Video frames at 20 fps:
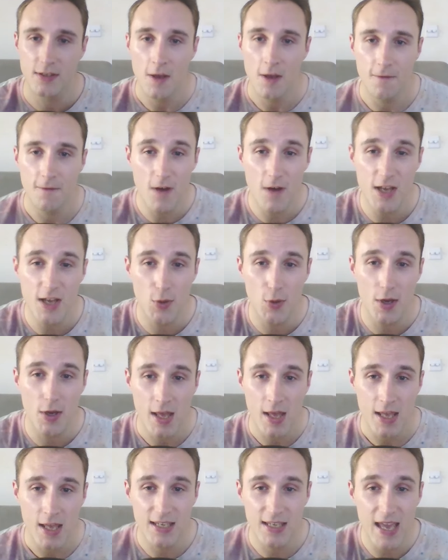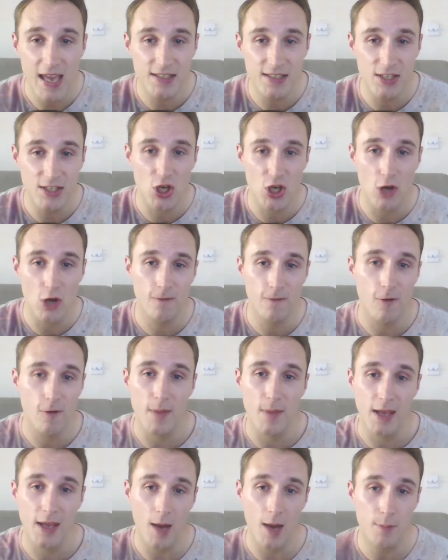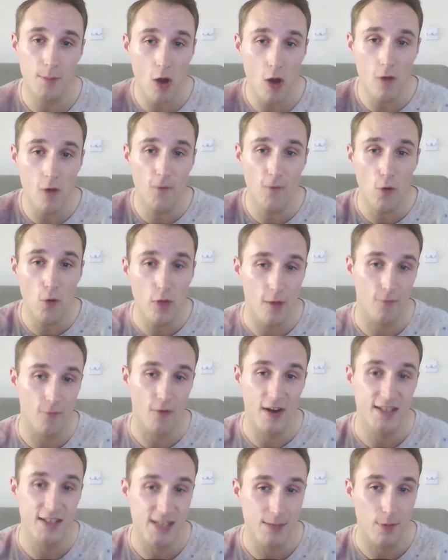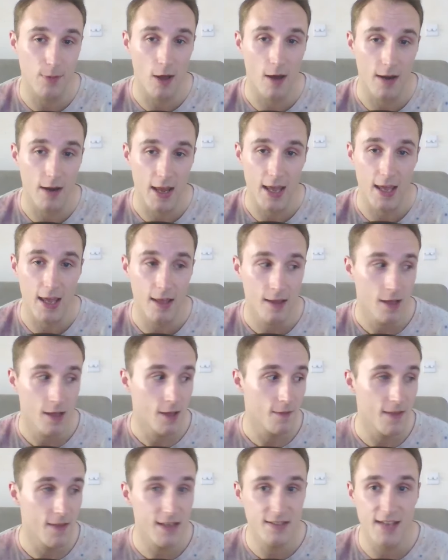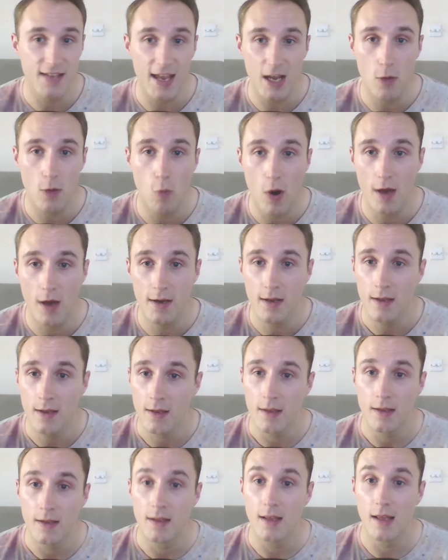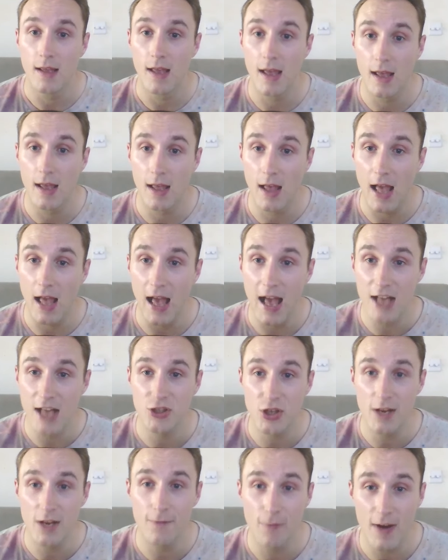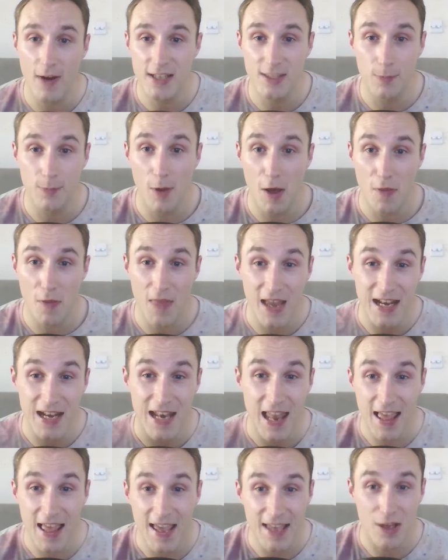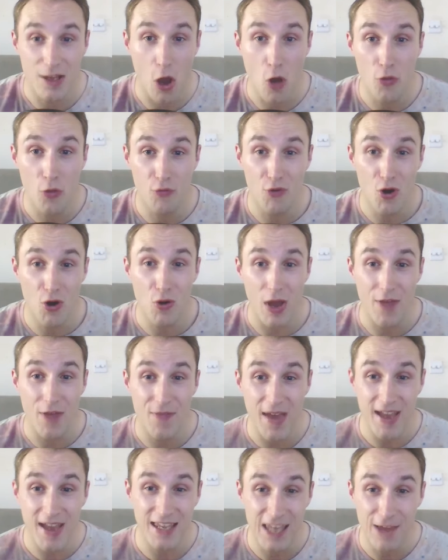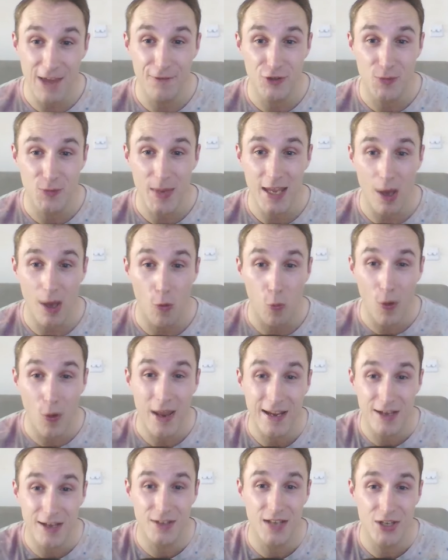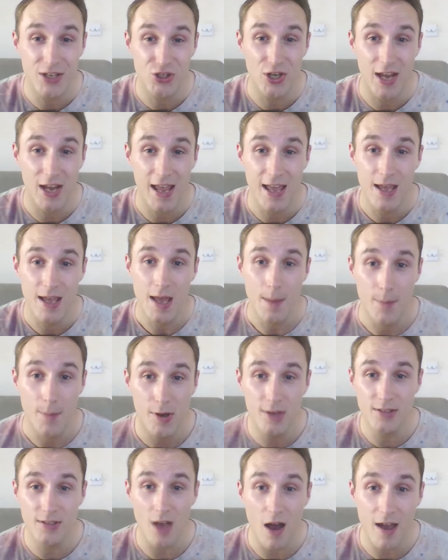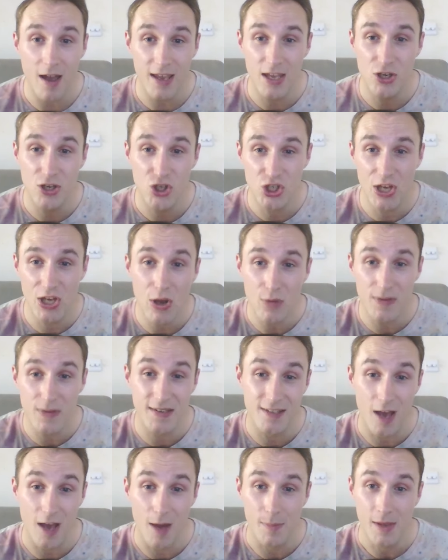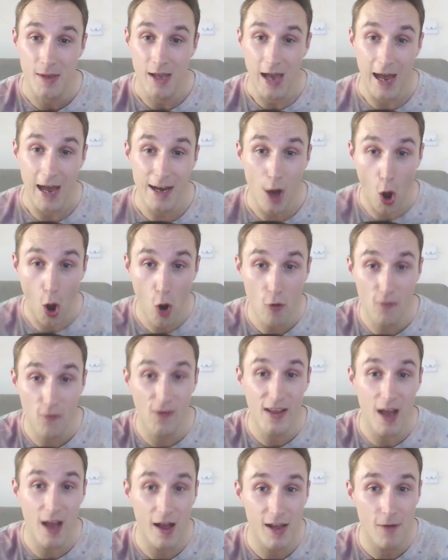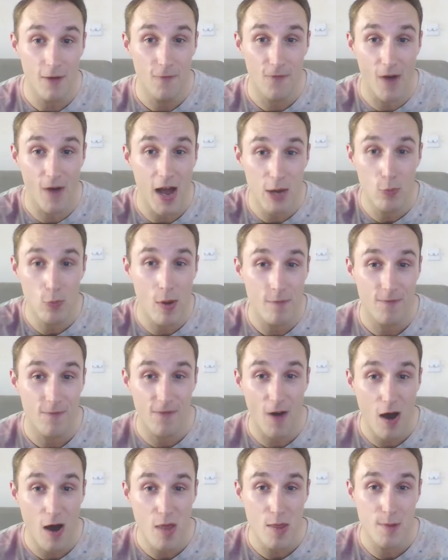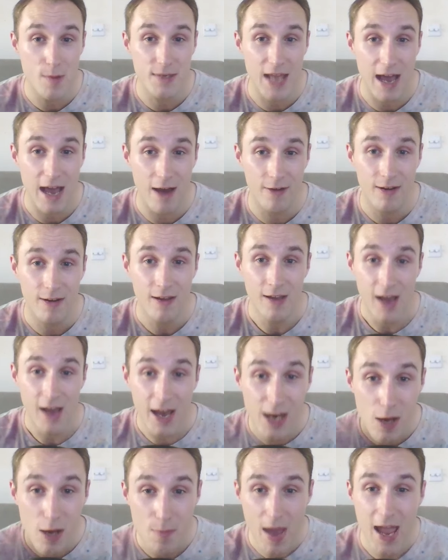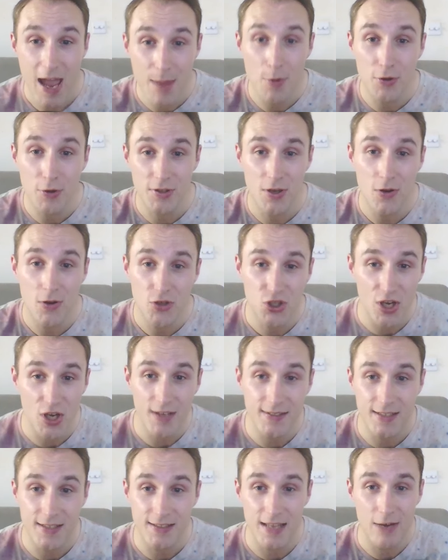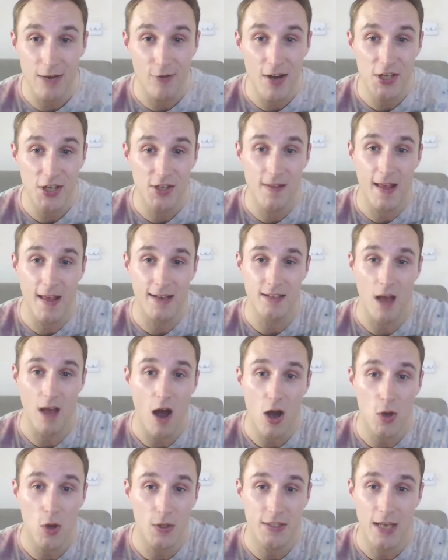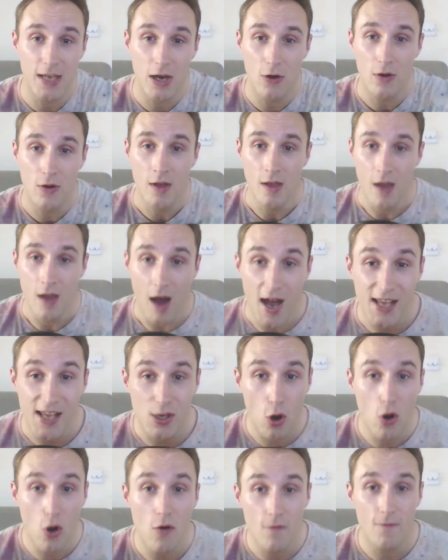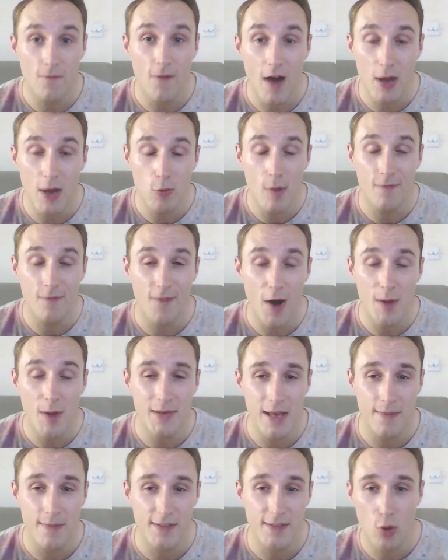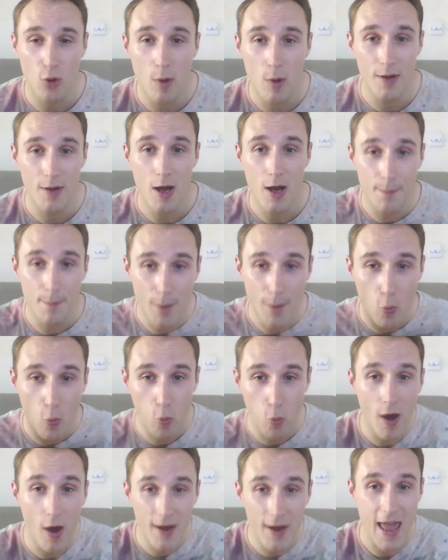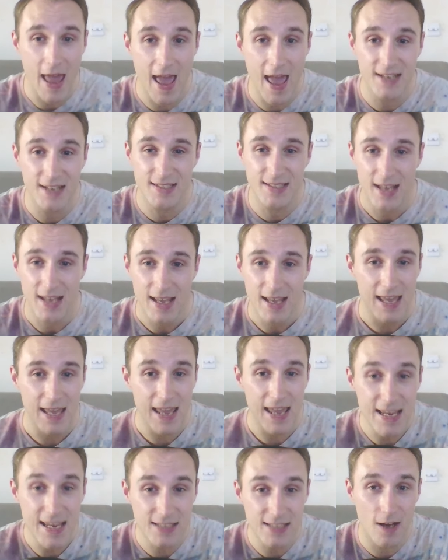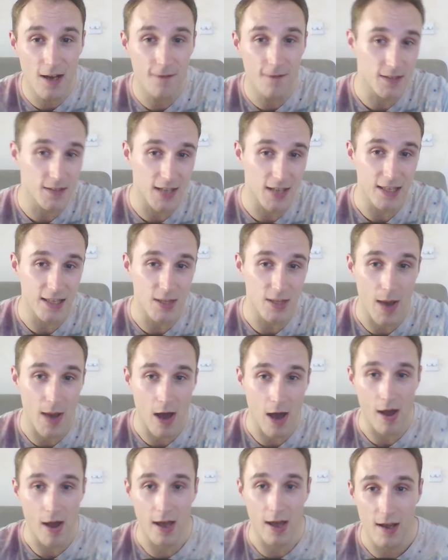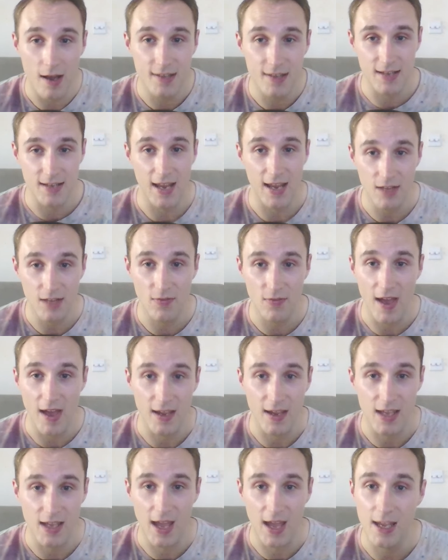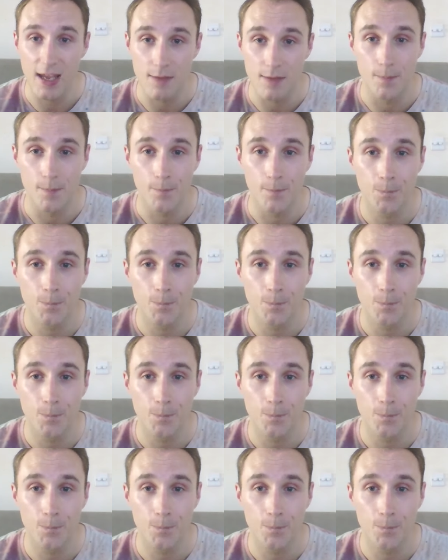First one gets a shield from me. I'm going for the Frenzy Plant here. This second one, actually, Frenzy Plant, they let it go through, and that gives me a win condition here because I can shield this up and hopefully I can Vine Whip farm them down, and I'm able to just as they reach the next Aqua Tail. I can't Vine Whip farm down the Swampert, but one Hex is enough to take them out, and I take that game.